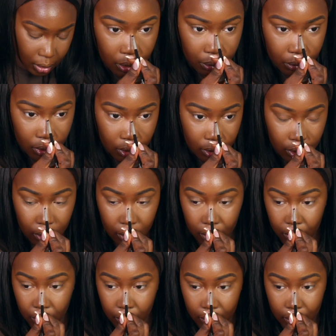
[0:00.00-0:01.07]
I'm gonna go
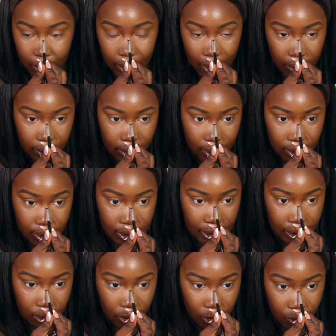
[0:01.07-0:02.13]
down the
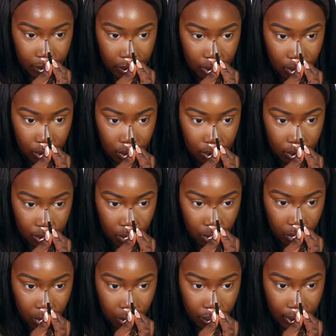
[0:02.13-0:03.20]
center of my nose, not
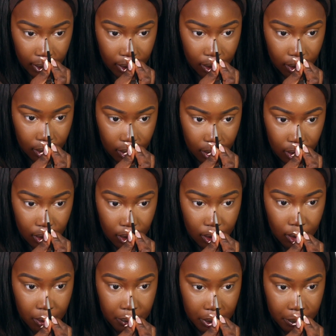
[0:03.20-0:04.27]
all the way,
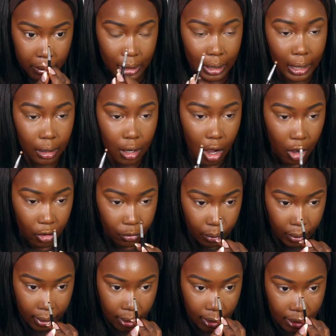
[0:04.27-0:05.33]
maybe like
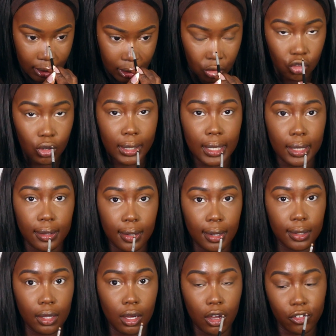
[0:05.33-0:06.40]
halfway, and then drag it the
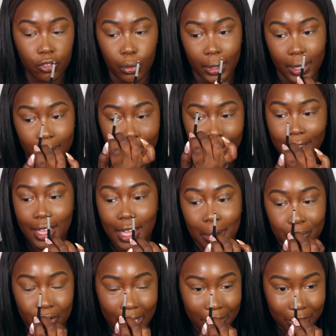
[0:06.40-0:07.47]
other halfway.
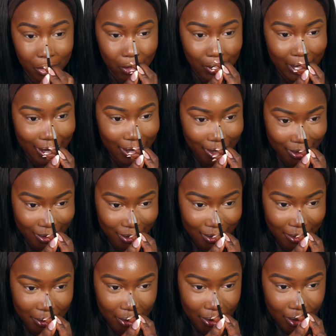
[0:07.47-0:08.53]
I'm trying to like
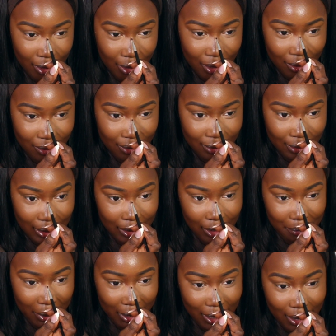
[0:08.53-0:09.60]
steady
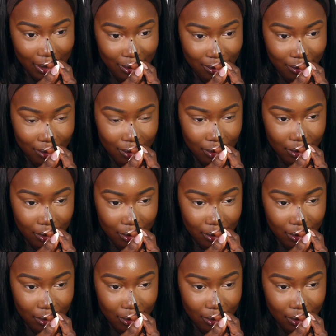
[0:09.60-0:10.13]
my hand.